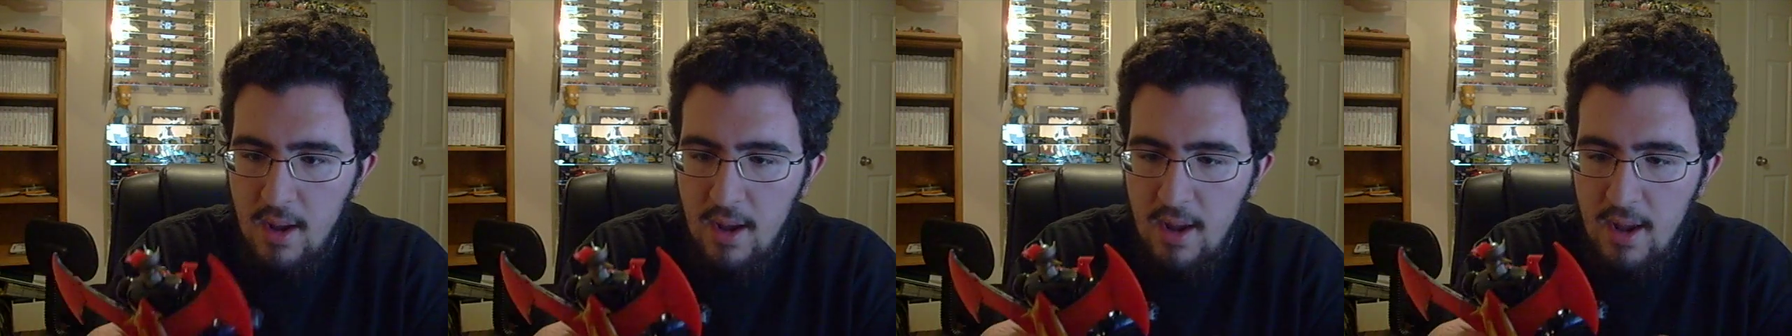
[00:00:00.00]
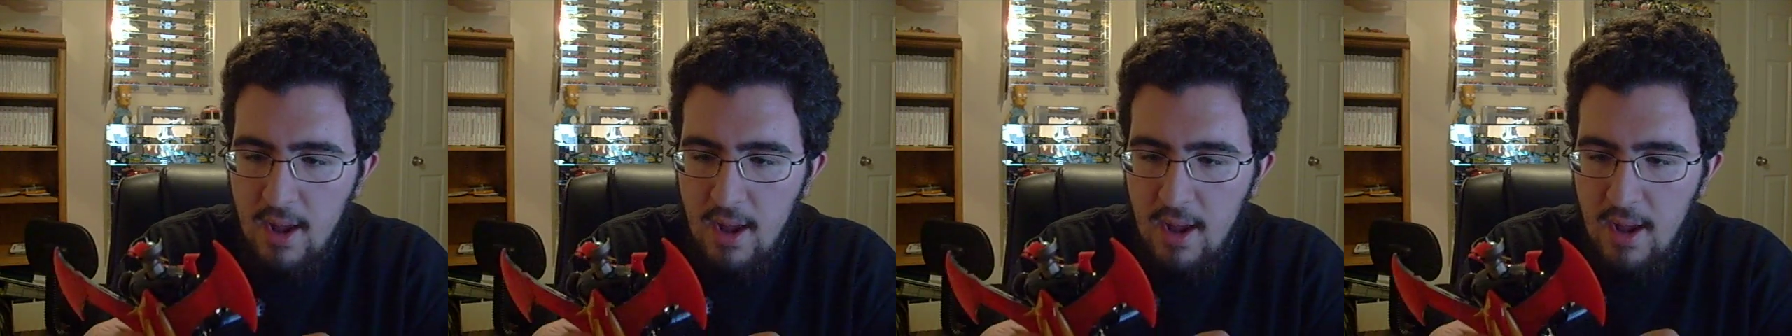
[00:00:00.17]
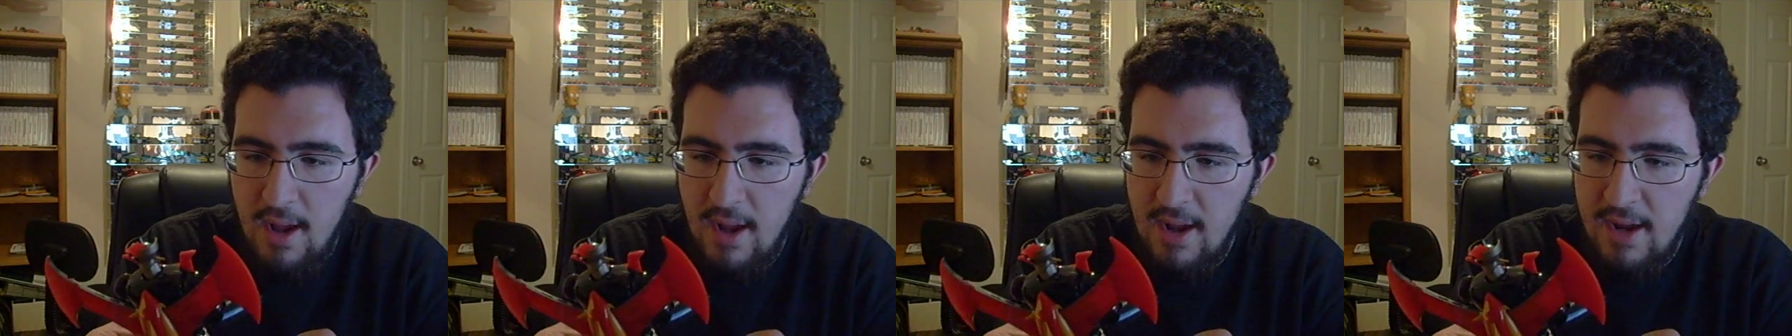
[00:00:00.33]

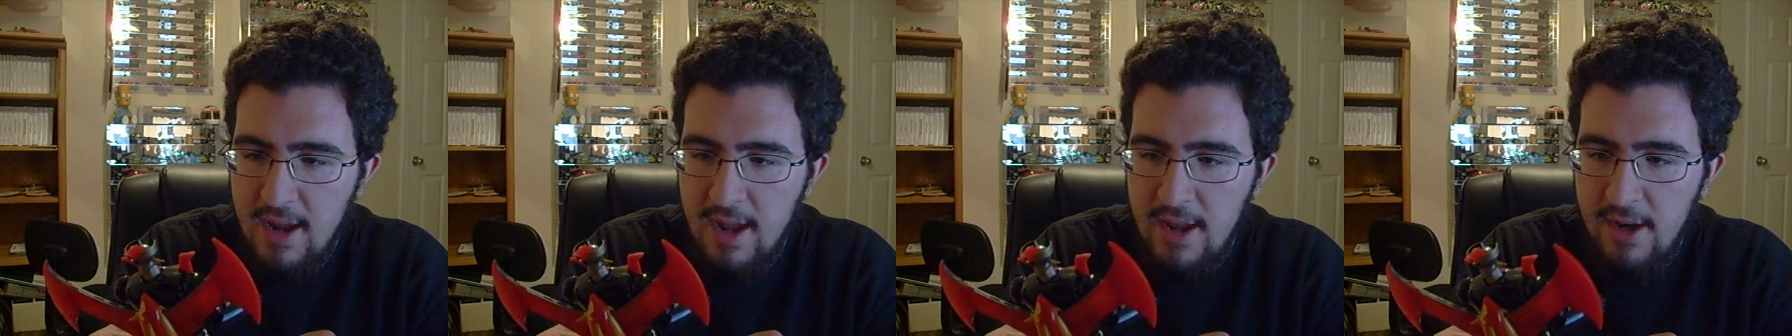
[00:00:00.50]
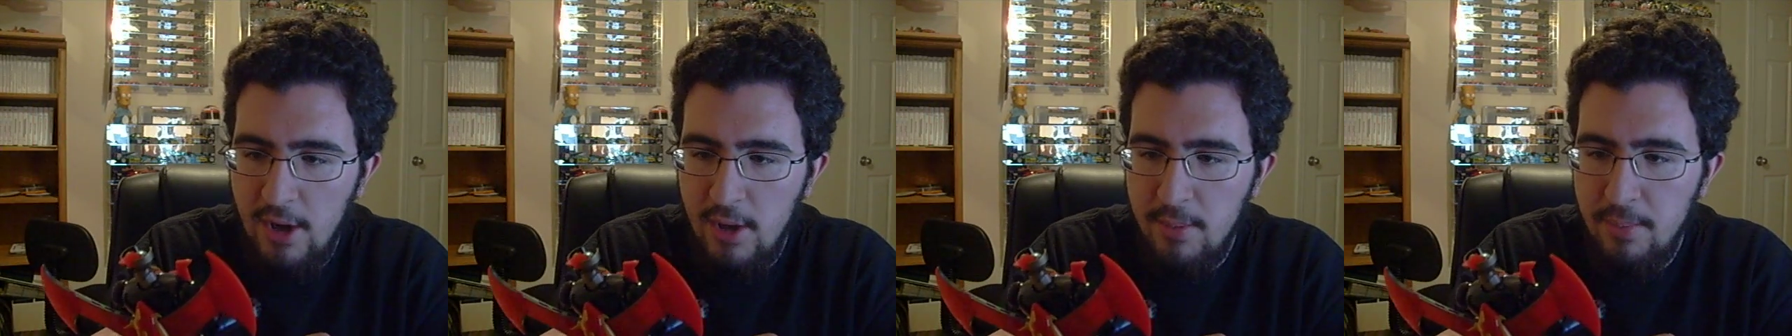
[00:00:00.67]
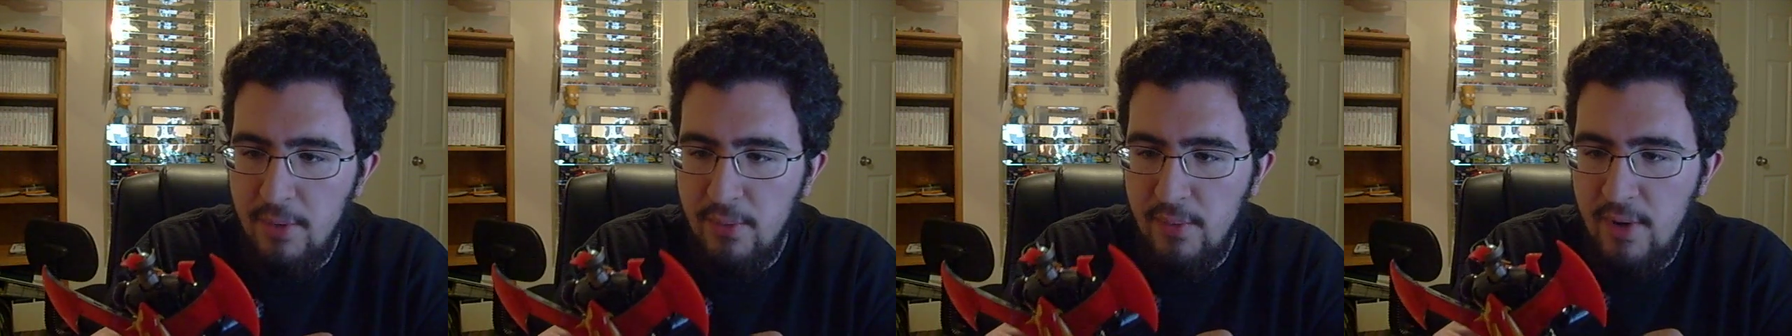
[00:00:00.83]
I can't
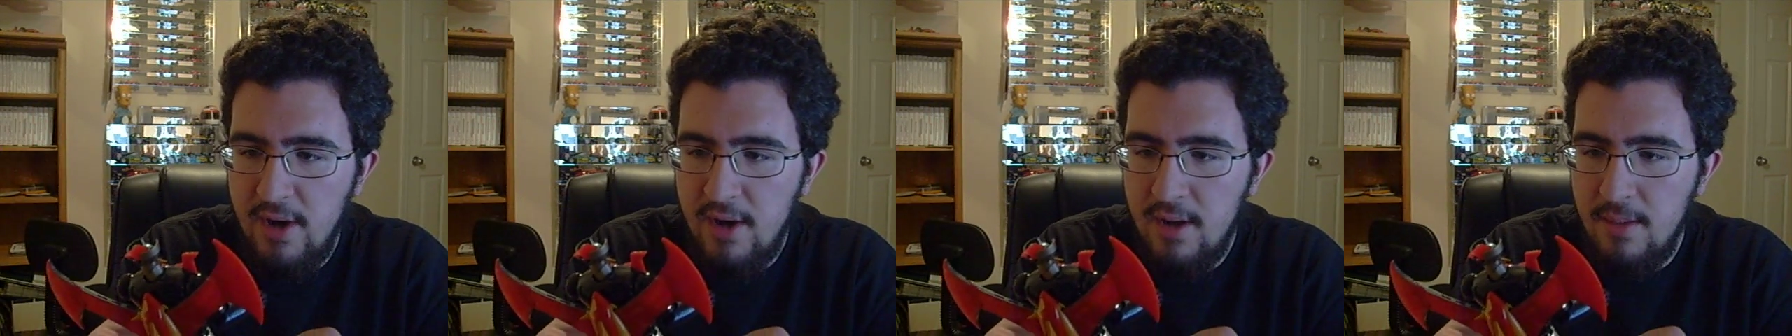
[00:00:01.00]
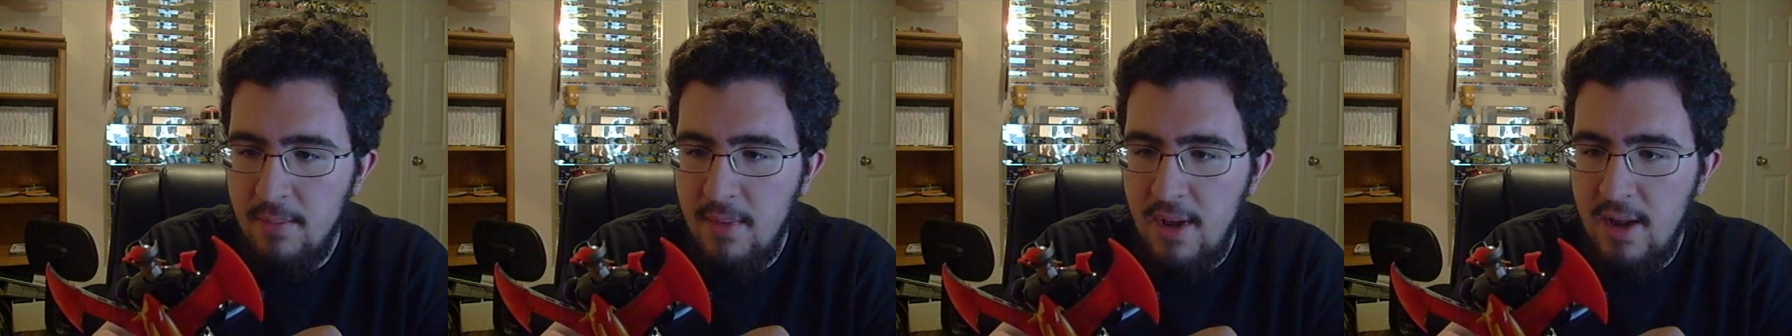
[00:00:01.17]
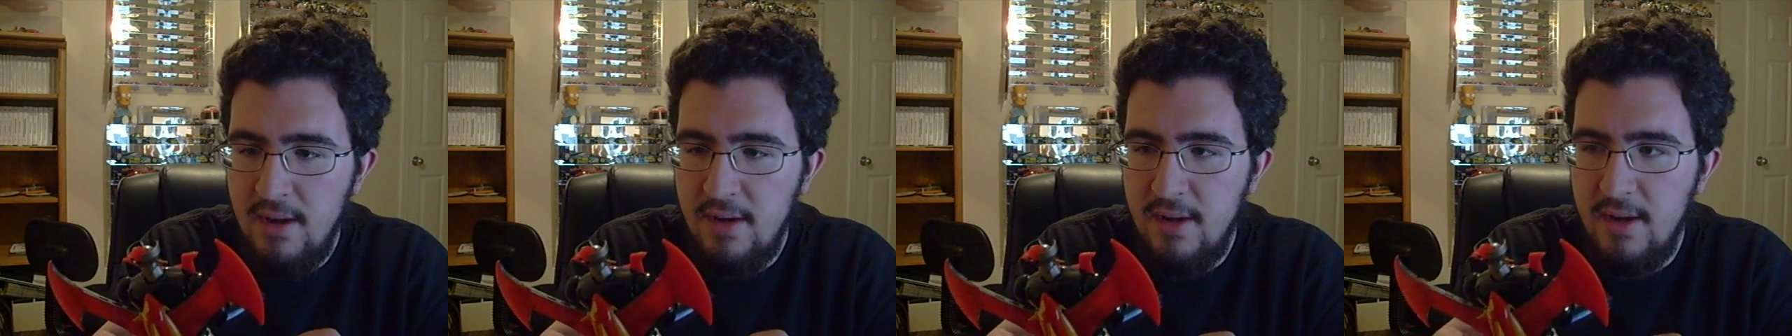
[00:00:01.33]
help but
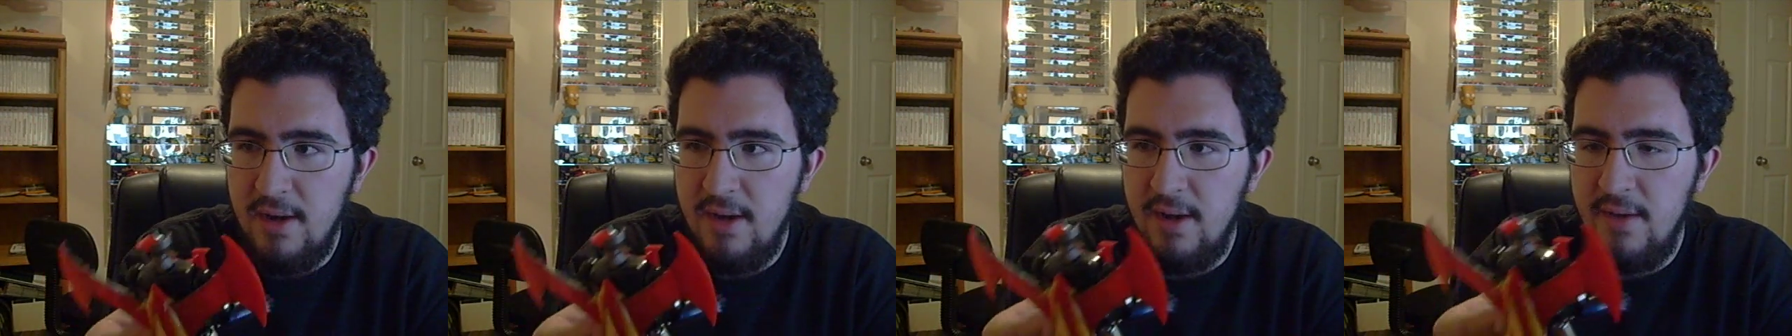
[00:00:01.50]
recommend it.